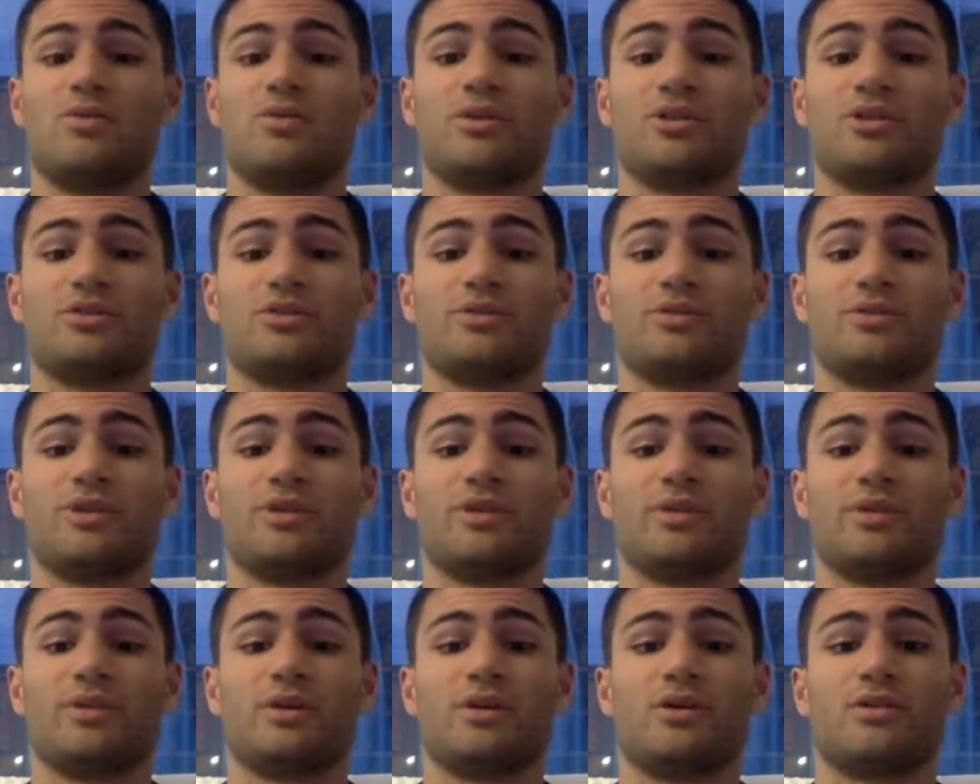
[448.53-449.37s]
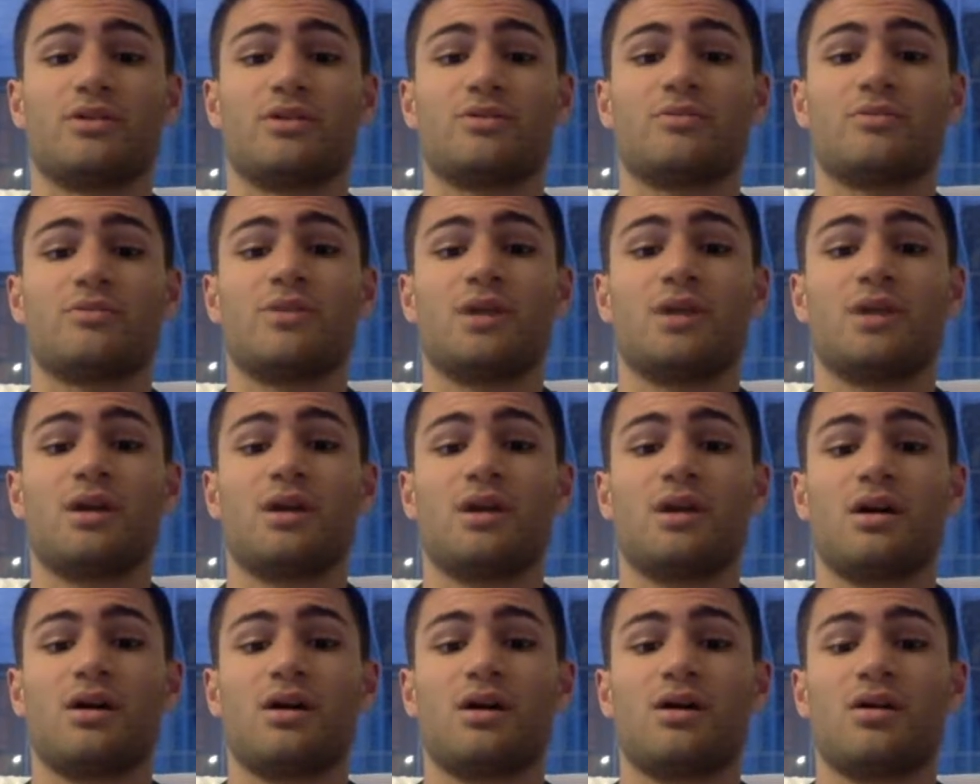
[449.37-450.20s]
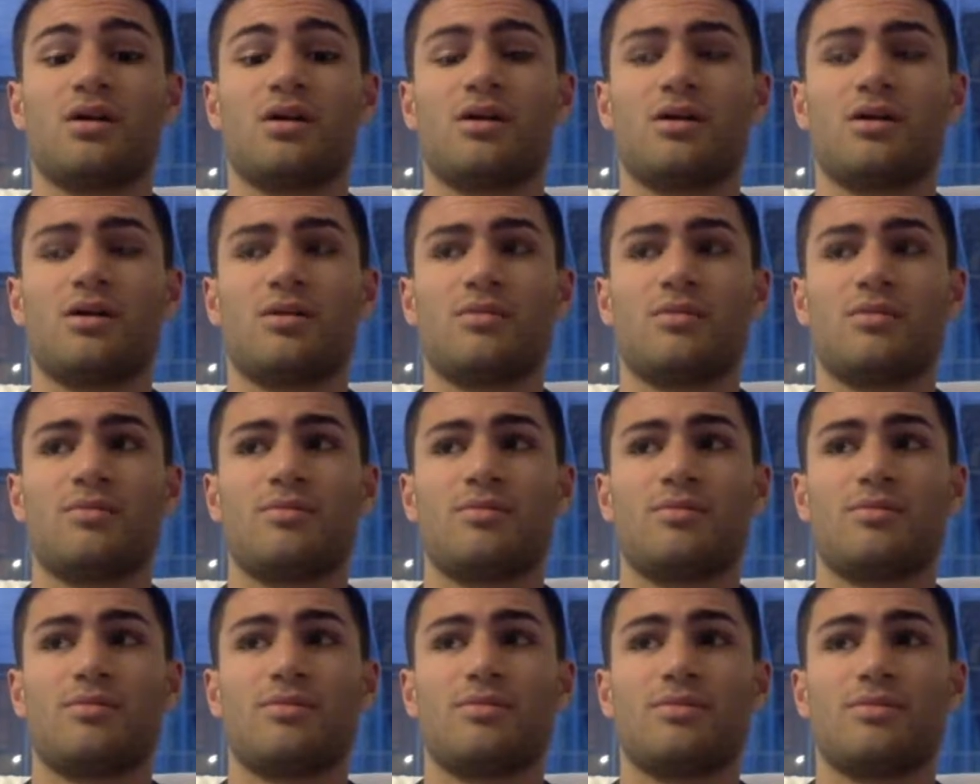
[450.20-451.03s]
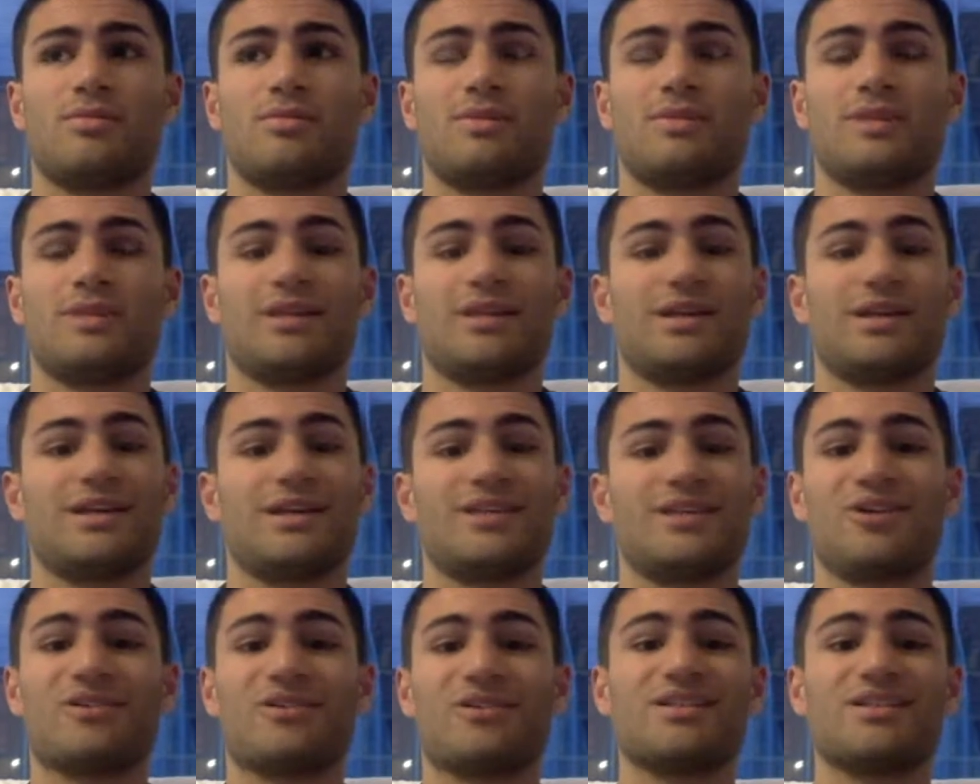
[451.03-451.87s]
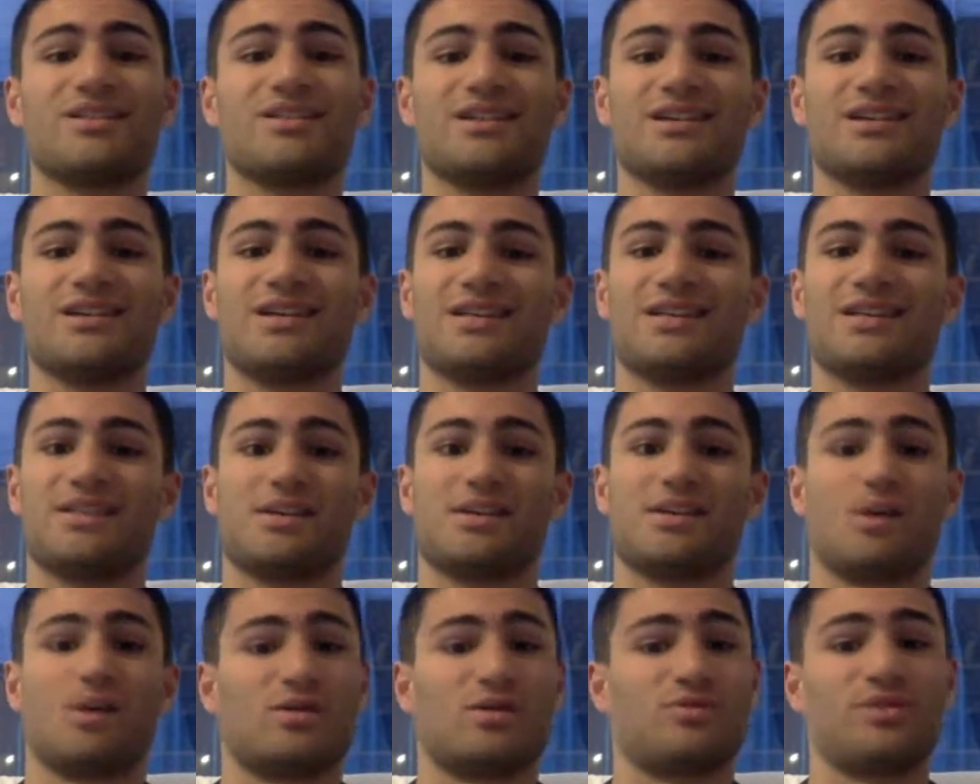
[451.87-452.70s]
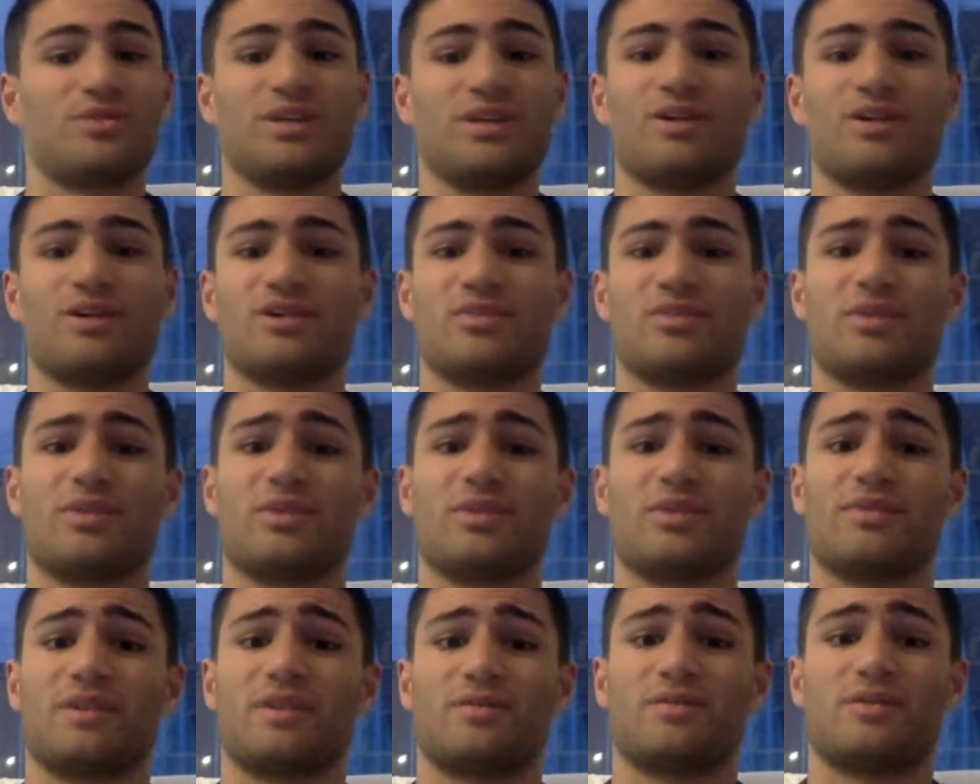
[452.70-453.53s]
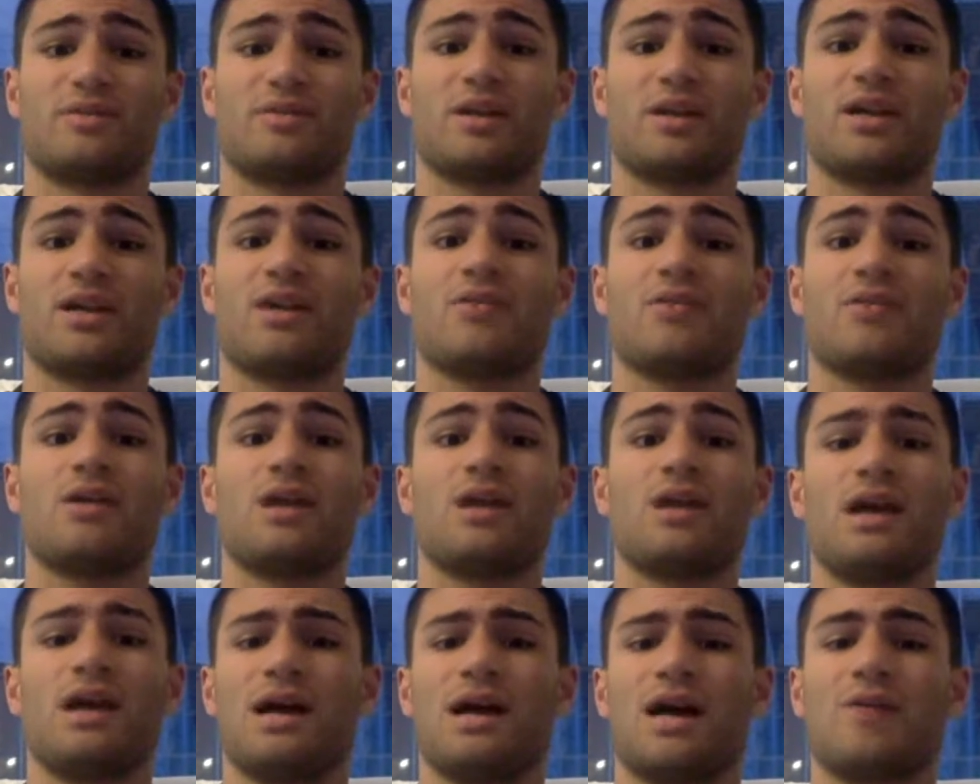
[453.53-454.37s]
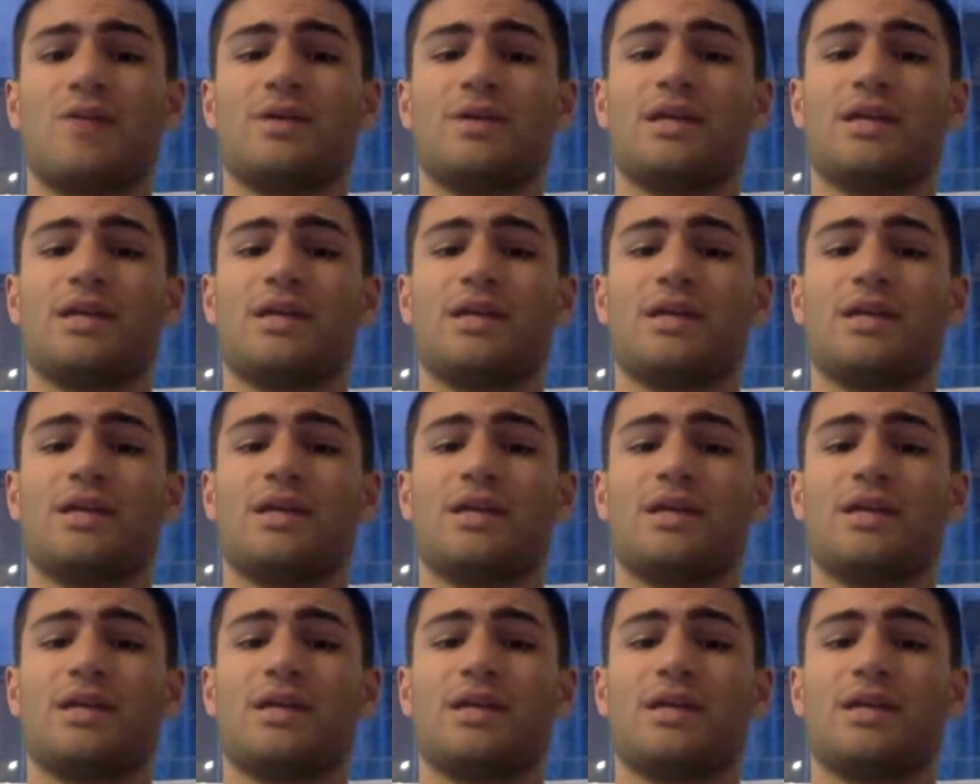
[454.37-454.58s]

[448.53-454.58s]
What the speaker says: it's really be awesome. Um, it's really hard to pick a favorite right now. I